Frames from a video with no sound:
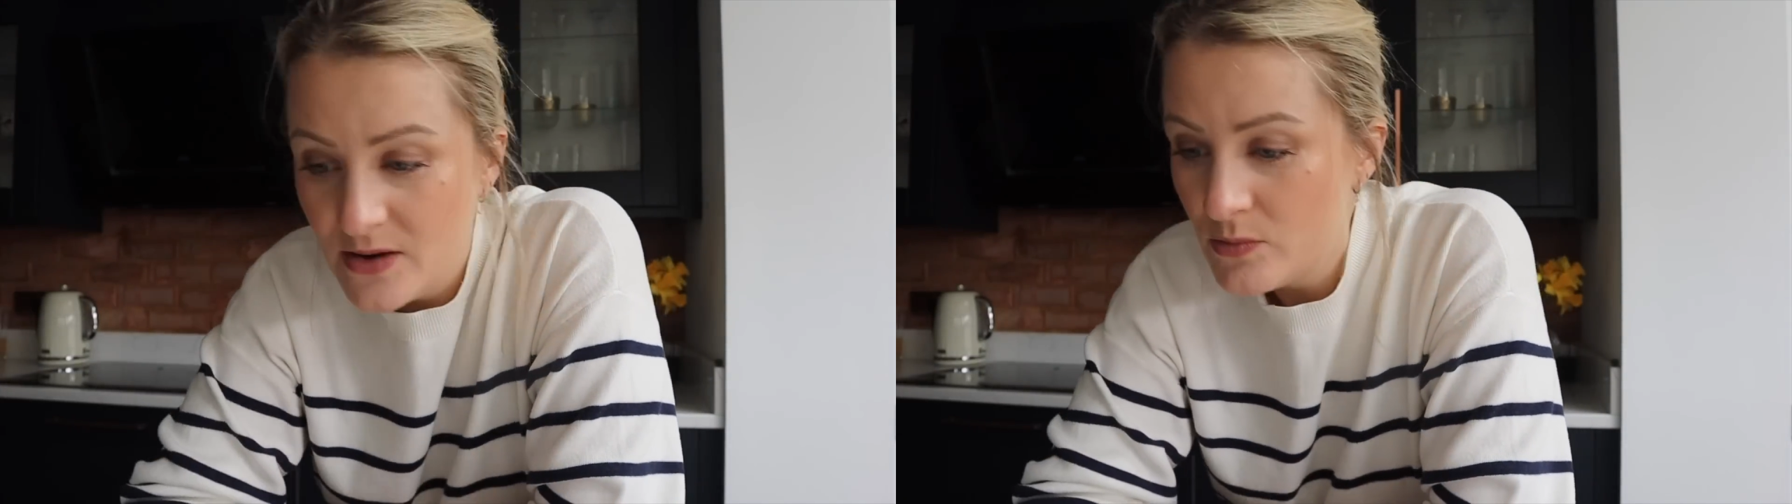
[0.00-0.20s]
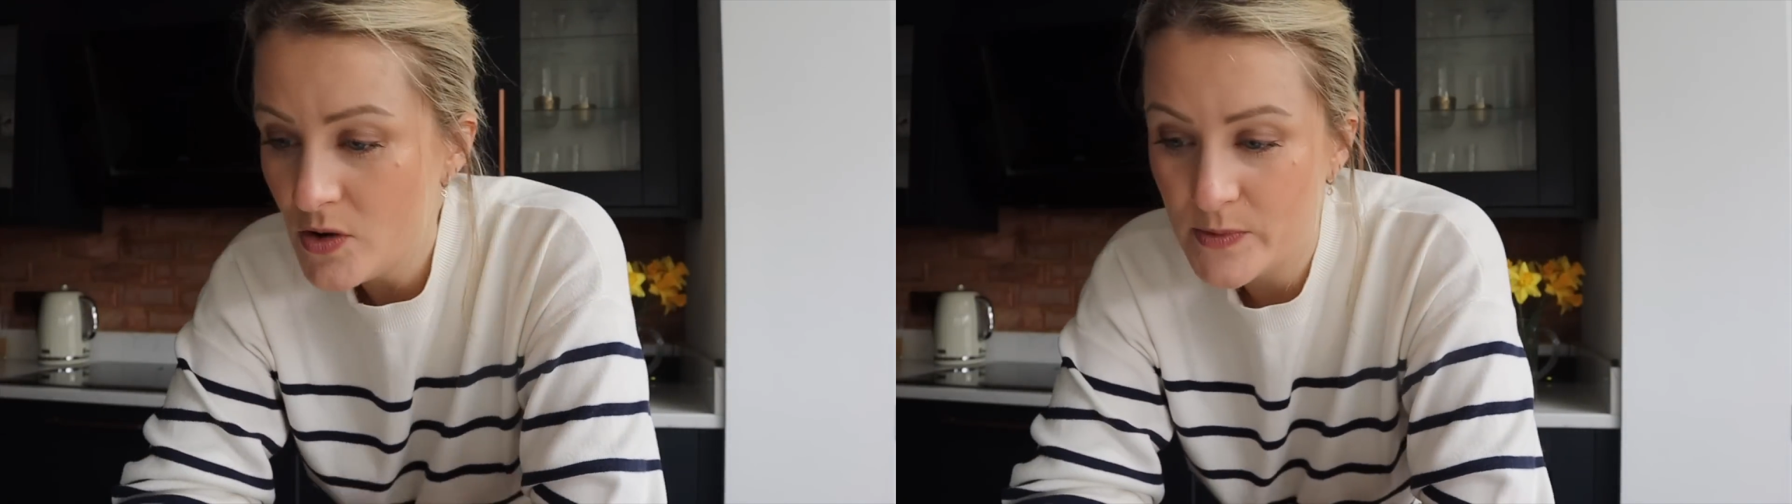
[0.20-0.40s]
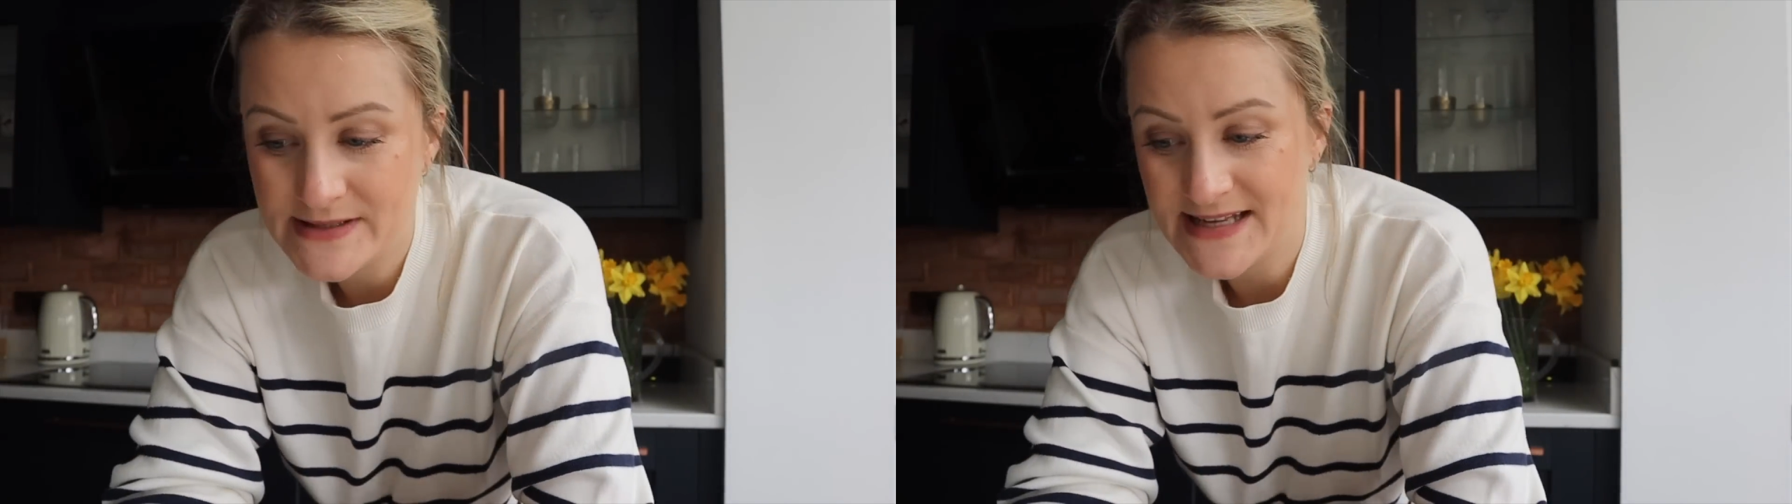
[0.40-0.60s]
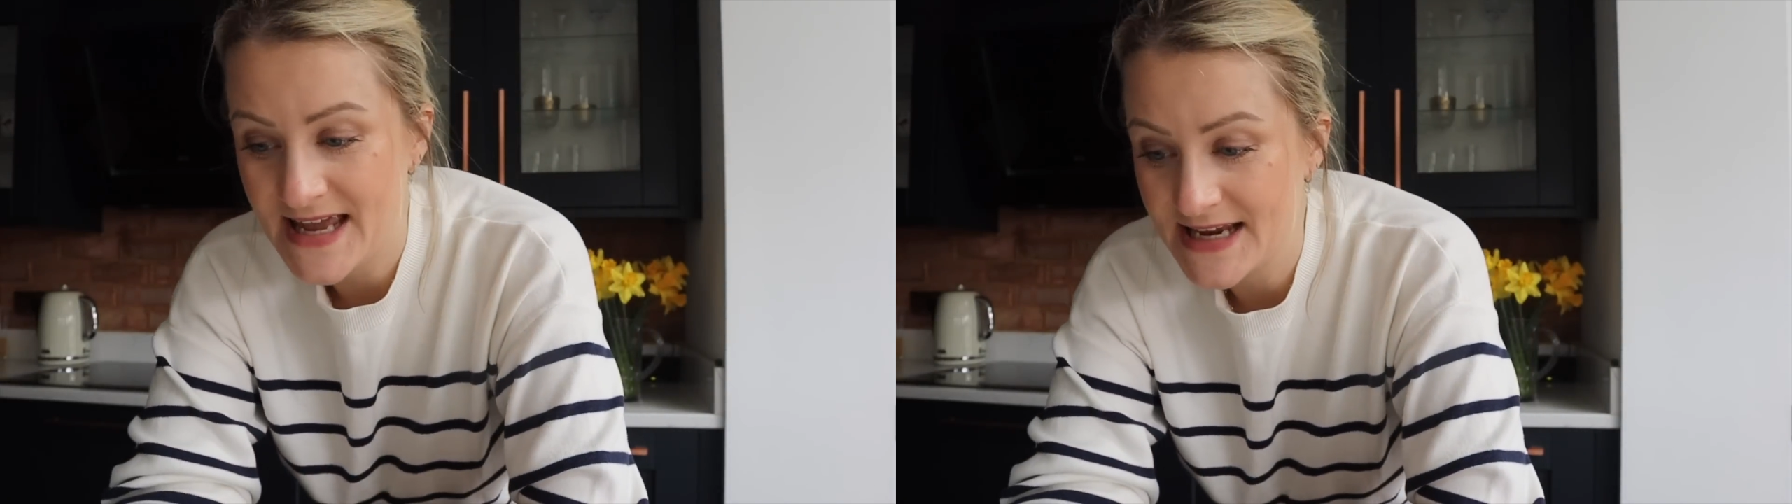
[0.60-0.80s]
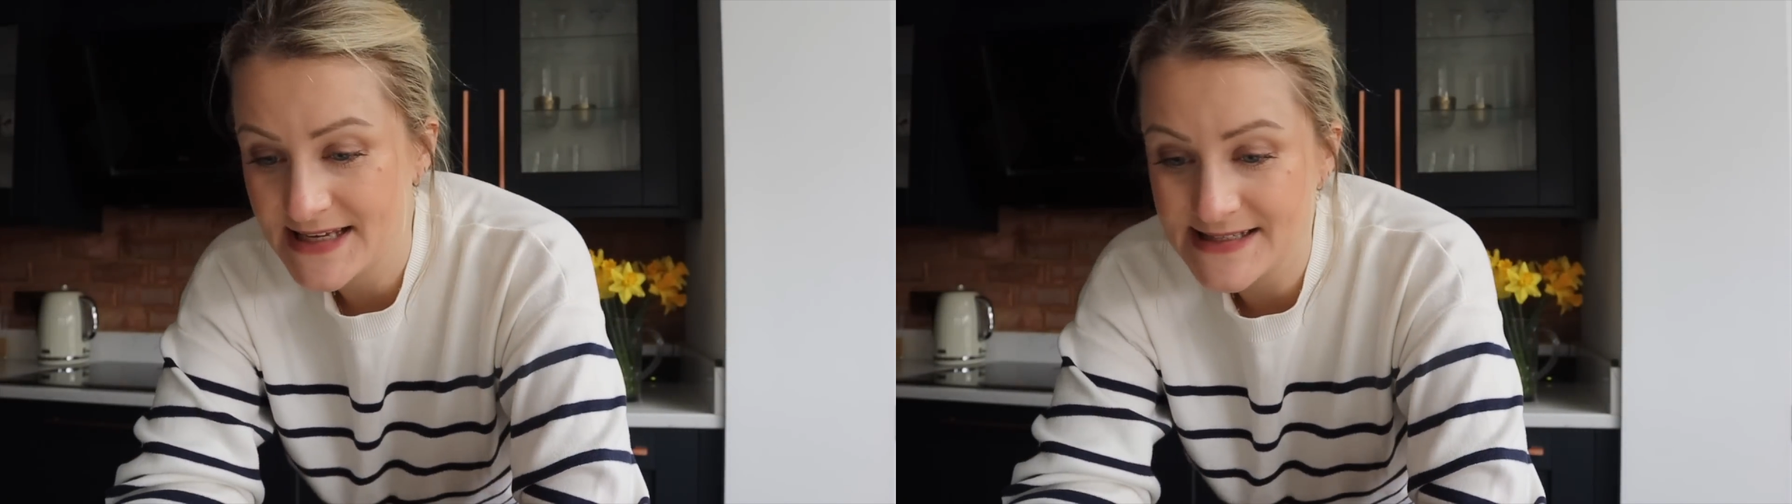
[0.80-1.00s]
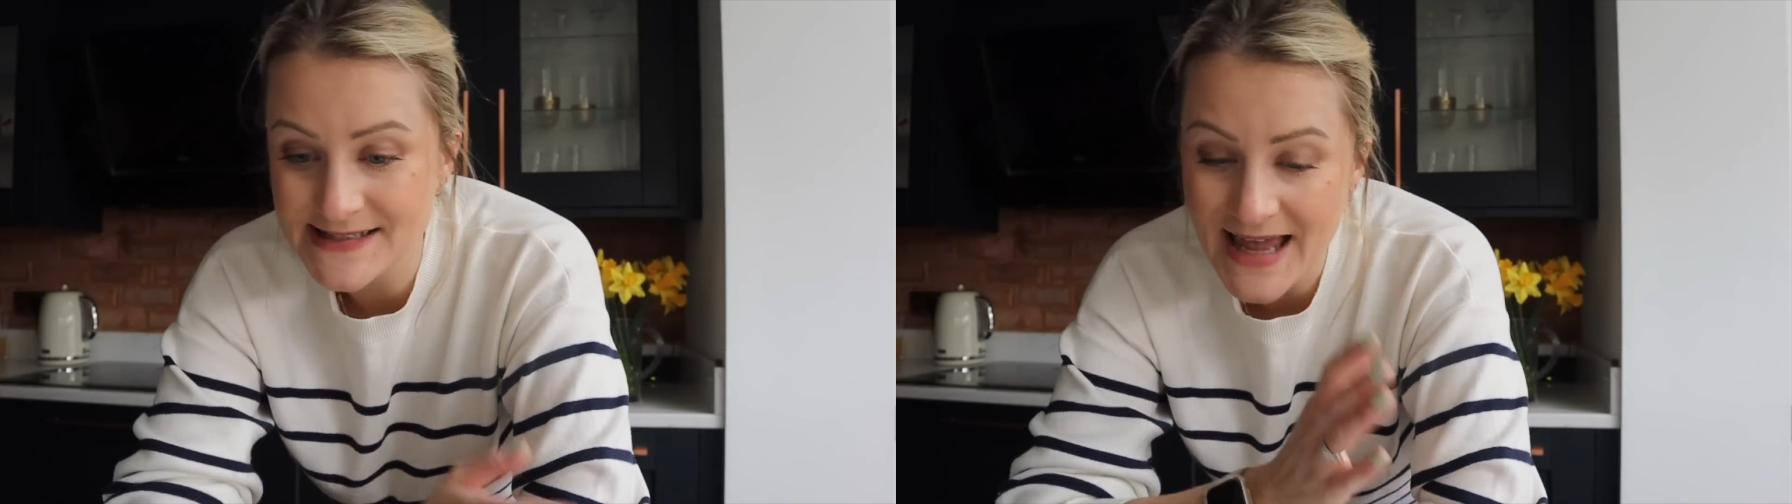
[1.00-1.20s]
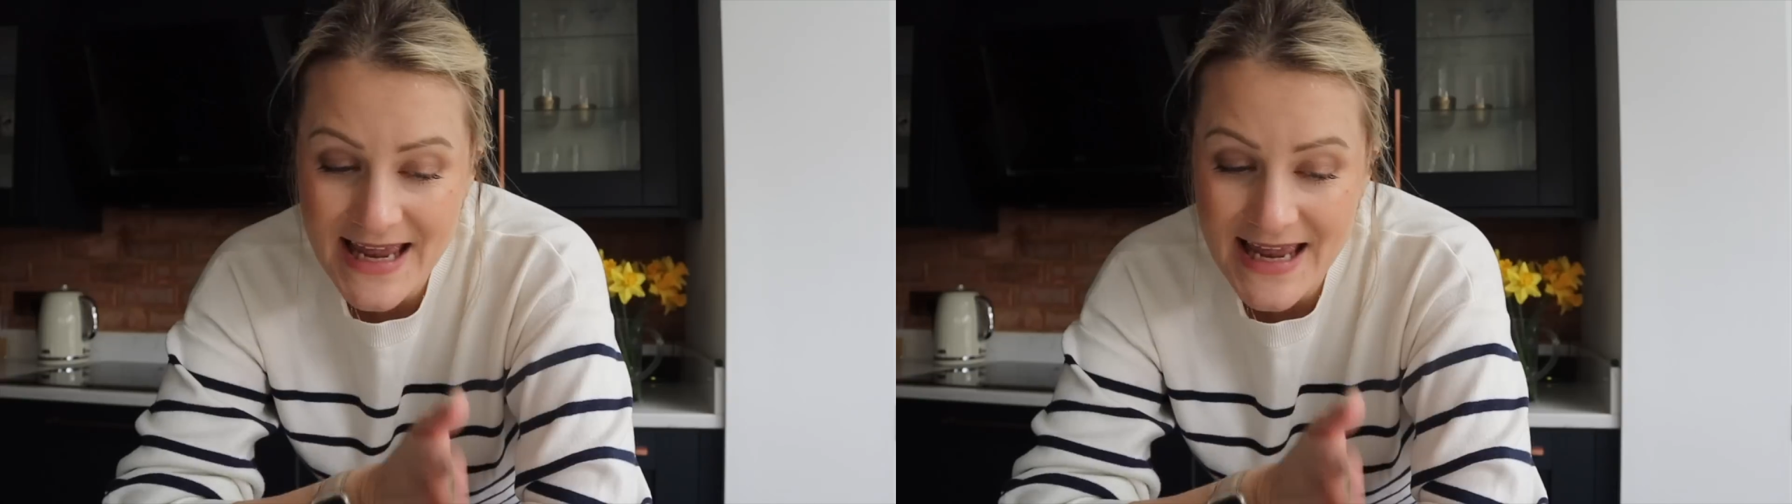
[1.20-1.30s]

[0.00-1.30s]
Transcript: what we're saying is it's